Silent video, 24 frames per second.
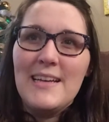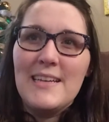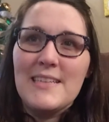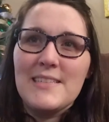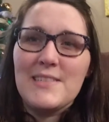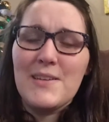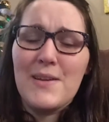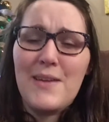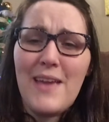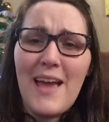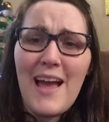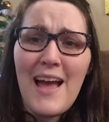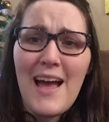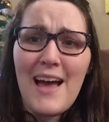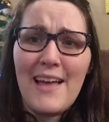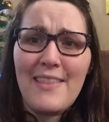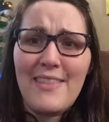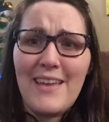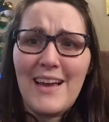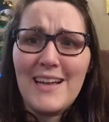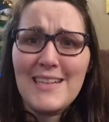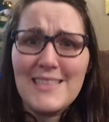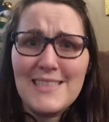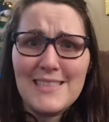yeah,
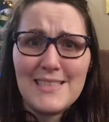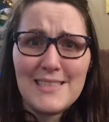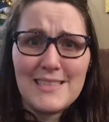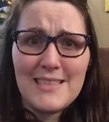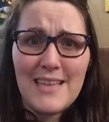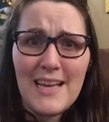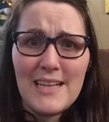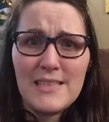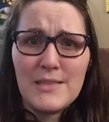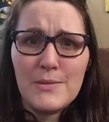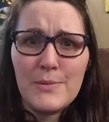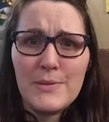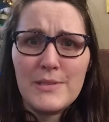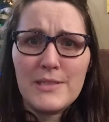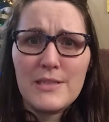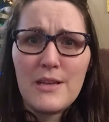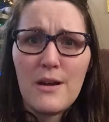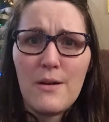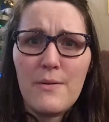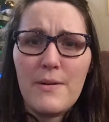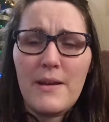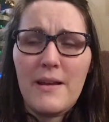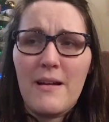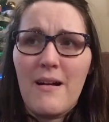that's what's
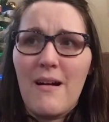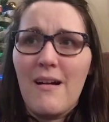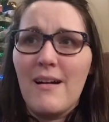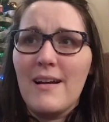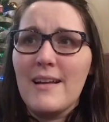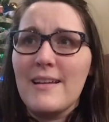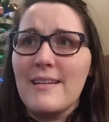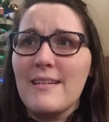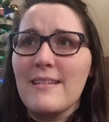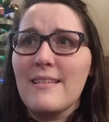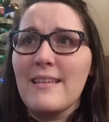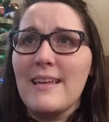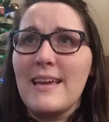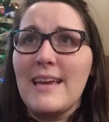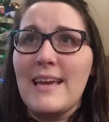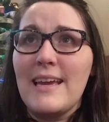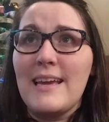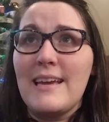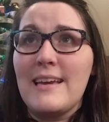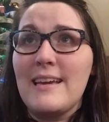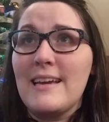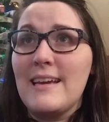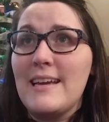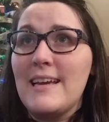going on.
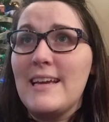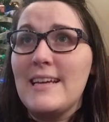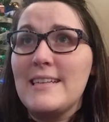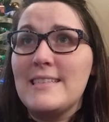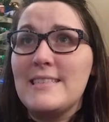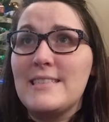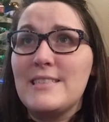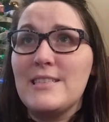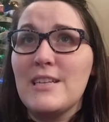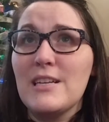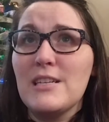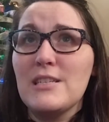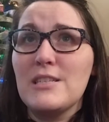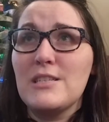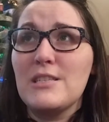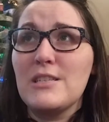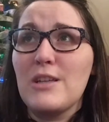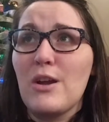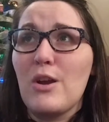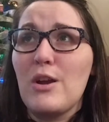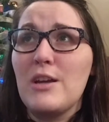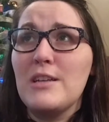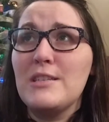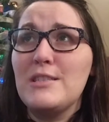Like, it's just
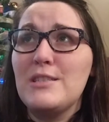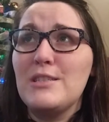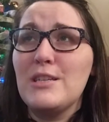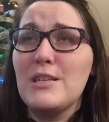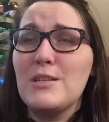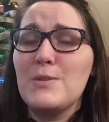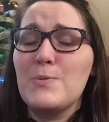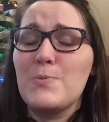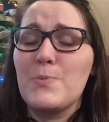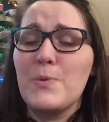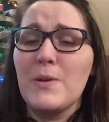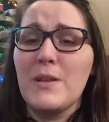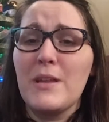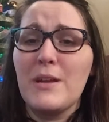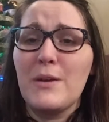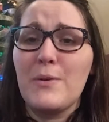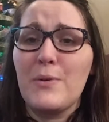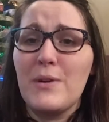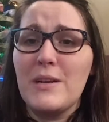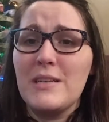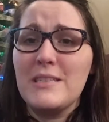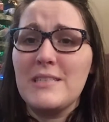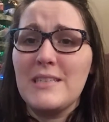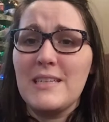really
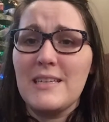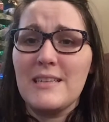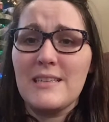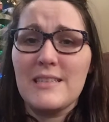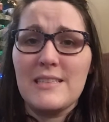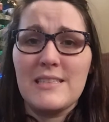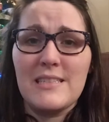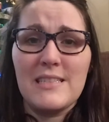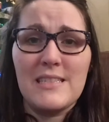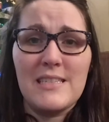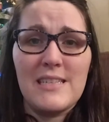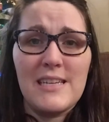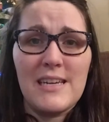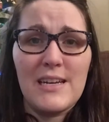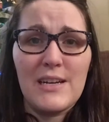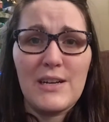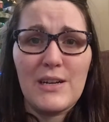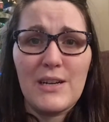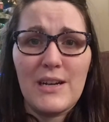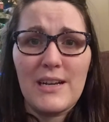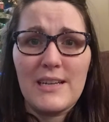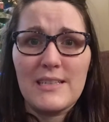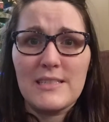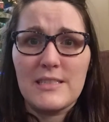crazy. This
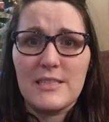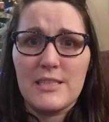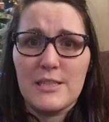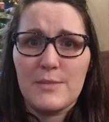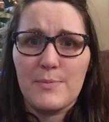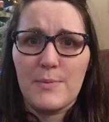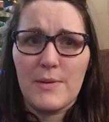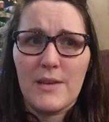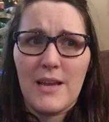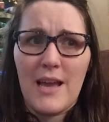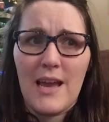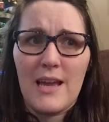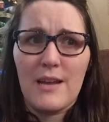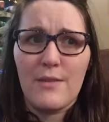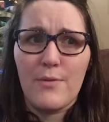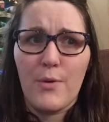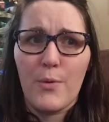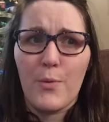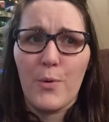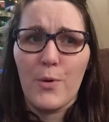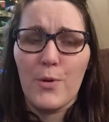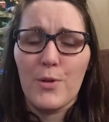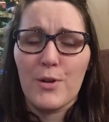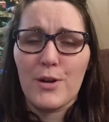year has just been kind of a
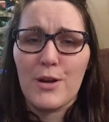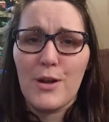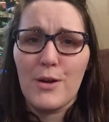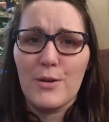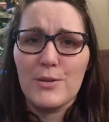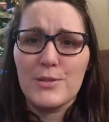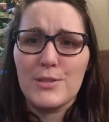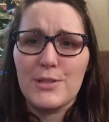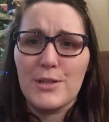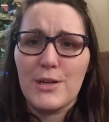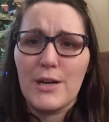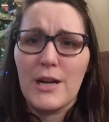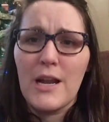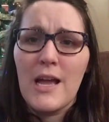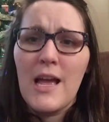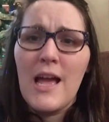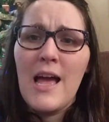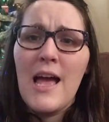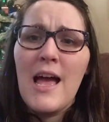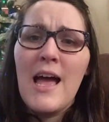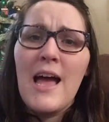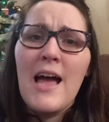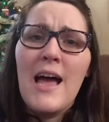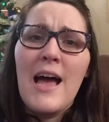roller coaster.
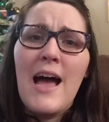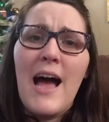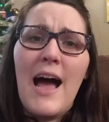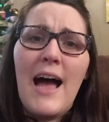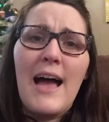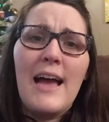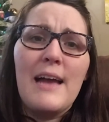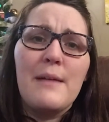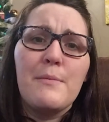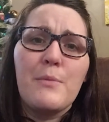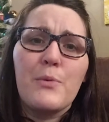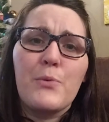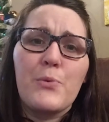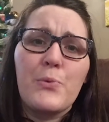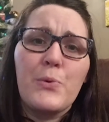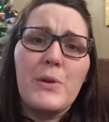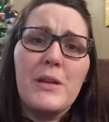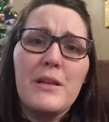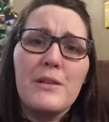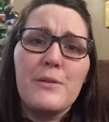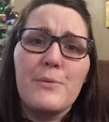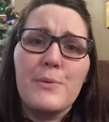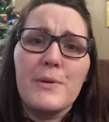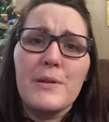I'm
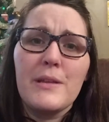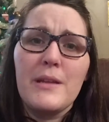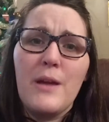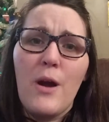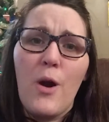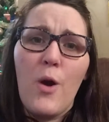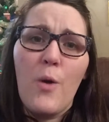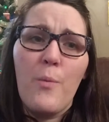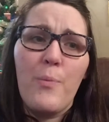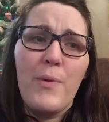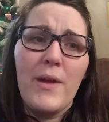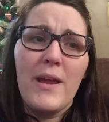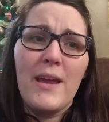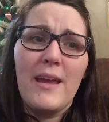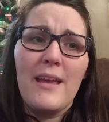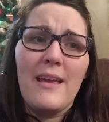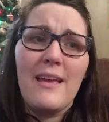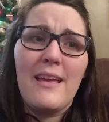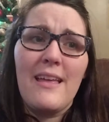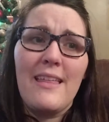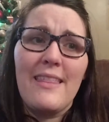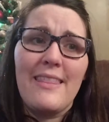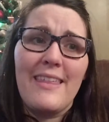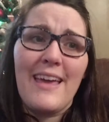really, really hoping
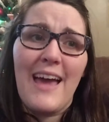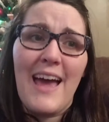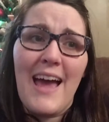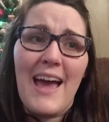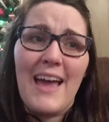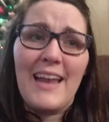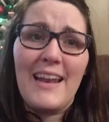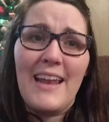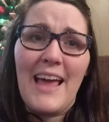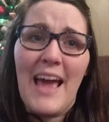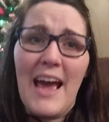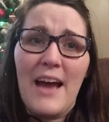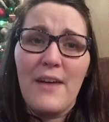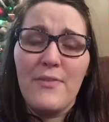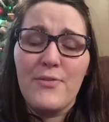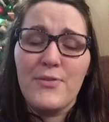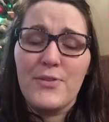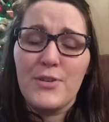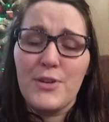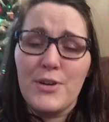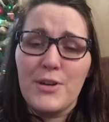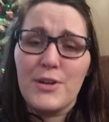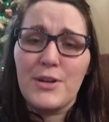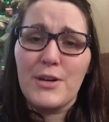that
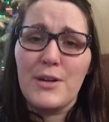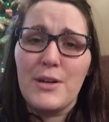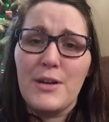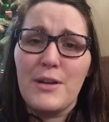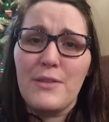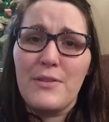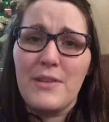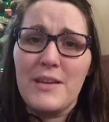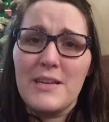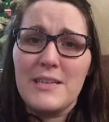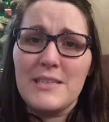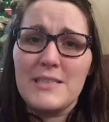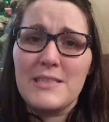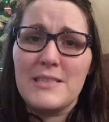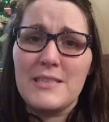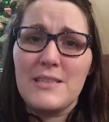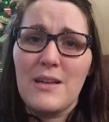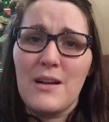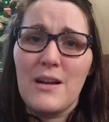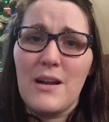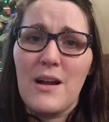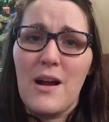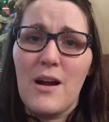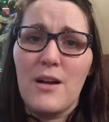after this
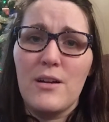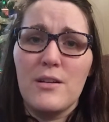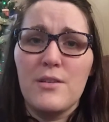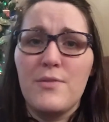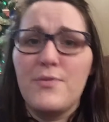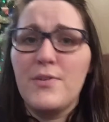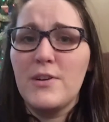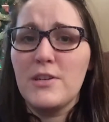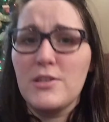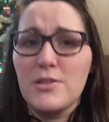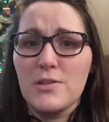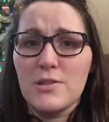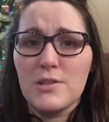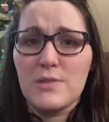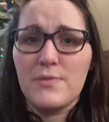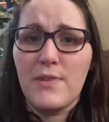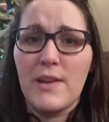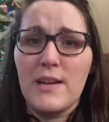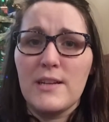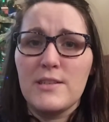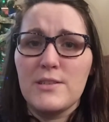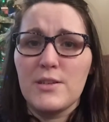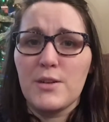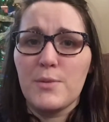artificial
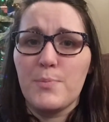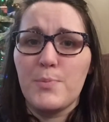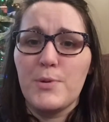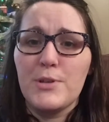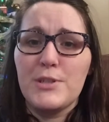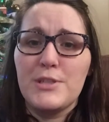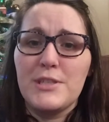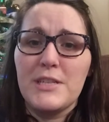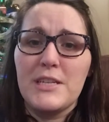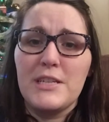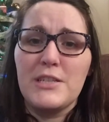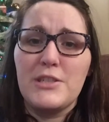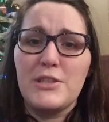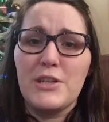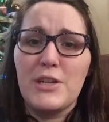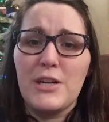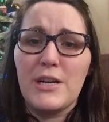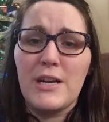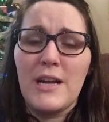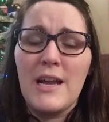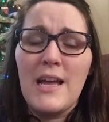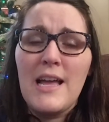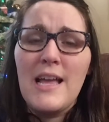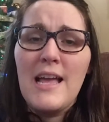sphincter
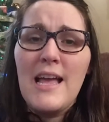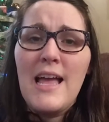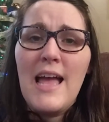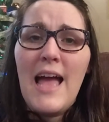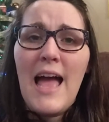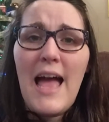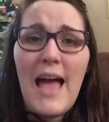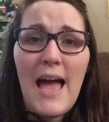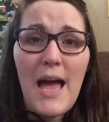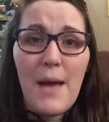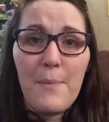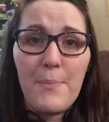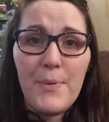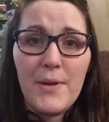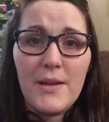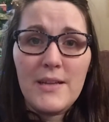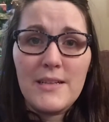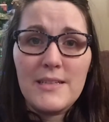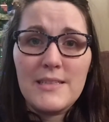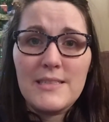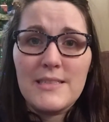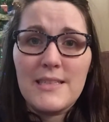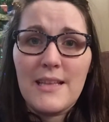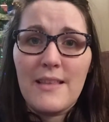procedure
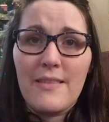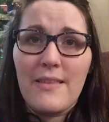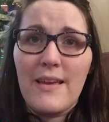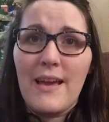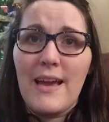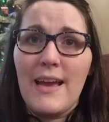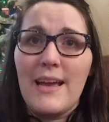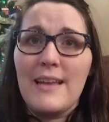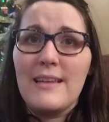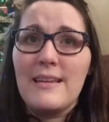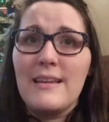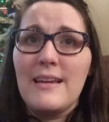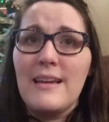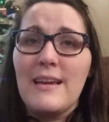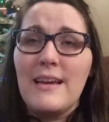happens, that